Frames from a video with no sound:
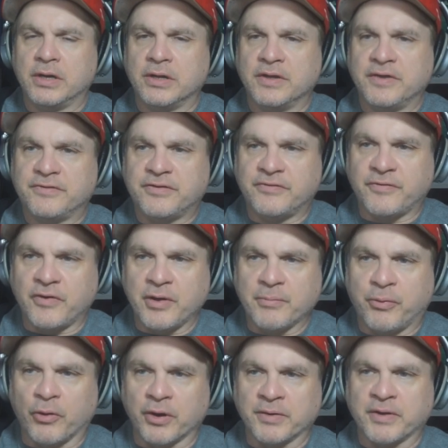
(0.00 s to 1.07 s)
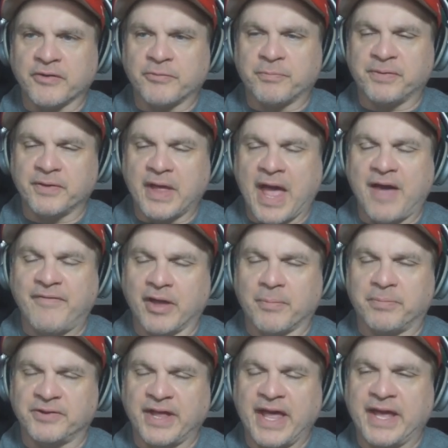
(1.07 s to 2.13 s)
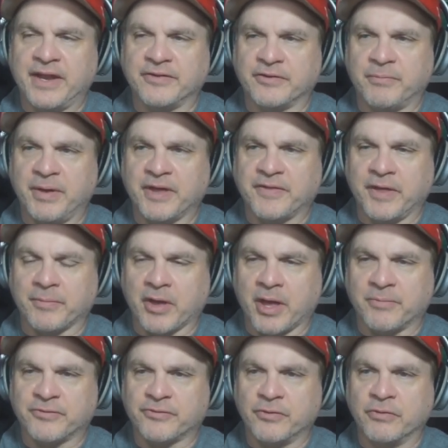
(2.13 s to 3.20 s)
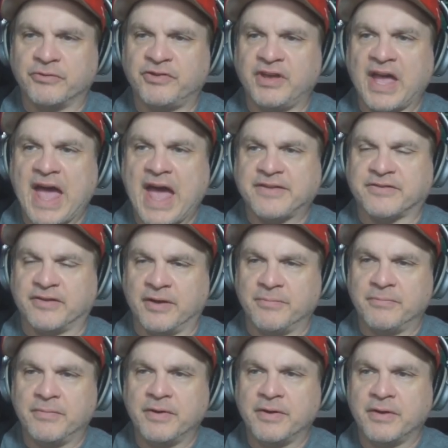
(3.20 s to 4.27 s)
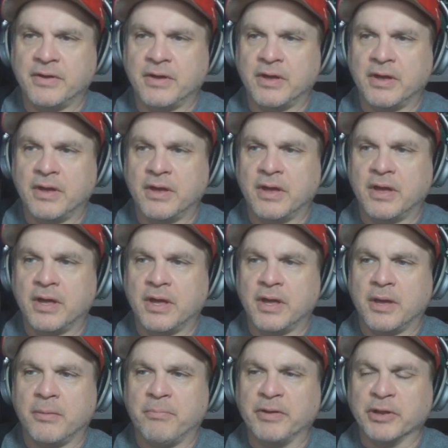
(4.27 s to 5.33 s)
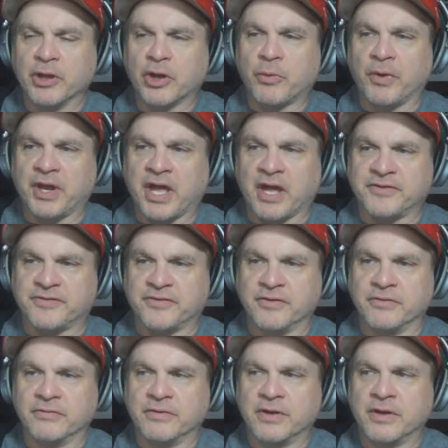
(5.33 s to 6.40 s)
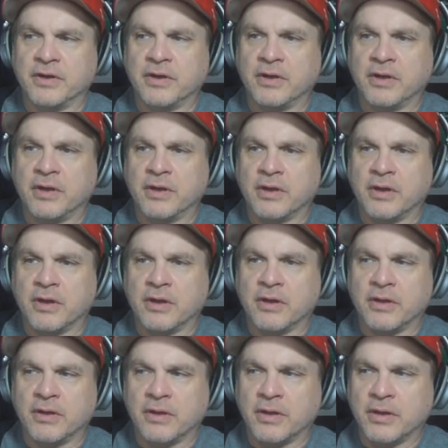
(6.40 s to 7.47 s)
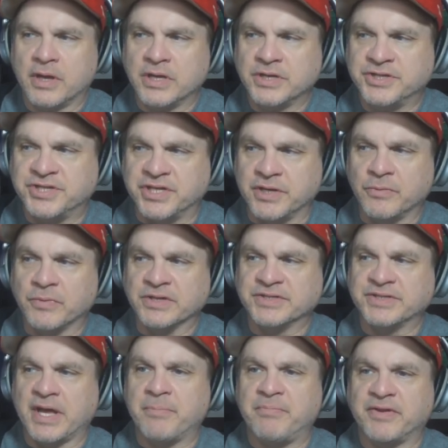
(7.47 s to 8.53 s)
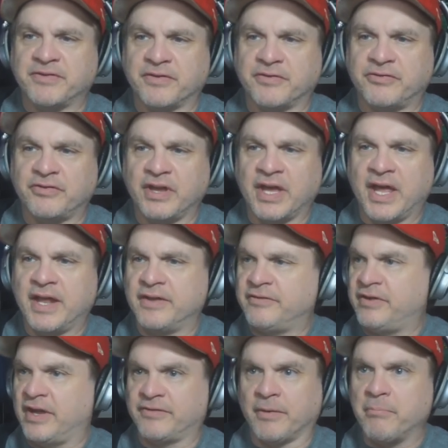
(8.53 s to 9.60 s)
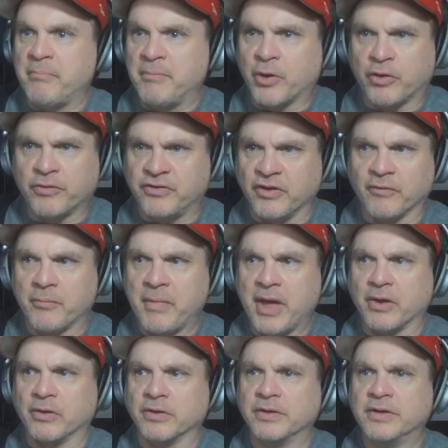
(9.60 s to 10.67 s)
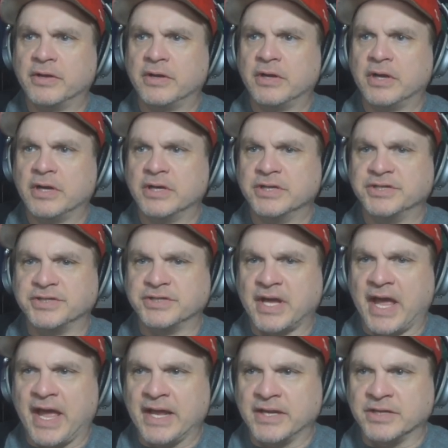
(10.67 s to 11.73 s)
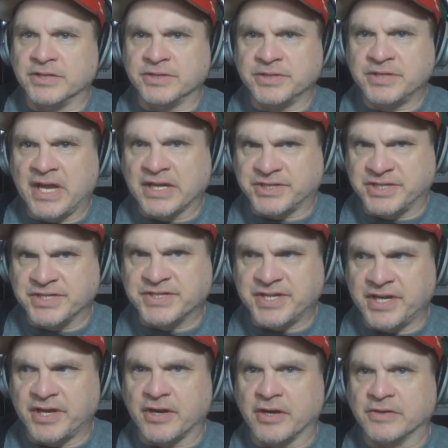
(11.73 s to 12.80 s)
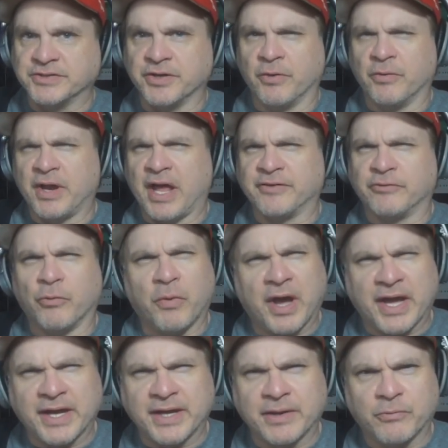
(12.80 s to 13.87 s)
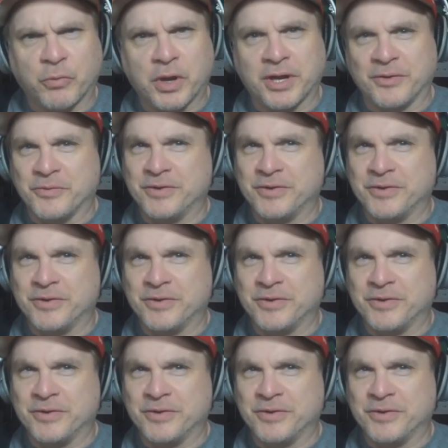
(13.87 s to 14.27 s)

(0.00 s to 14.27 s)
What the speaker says: this is very important because having a plan is a big theme that comes through. She asks him, but look what it cuts to. She was ambitious. She has a silver medal, and yet she's here. So it asks you why. What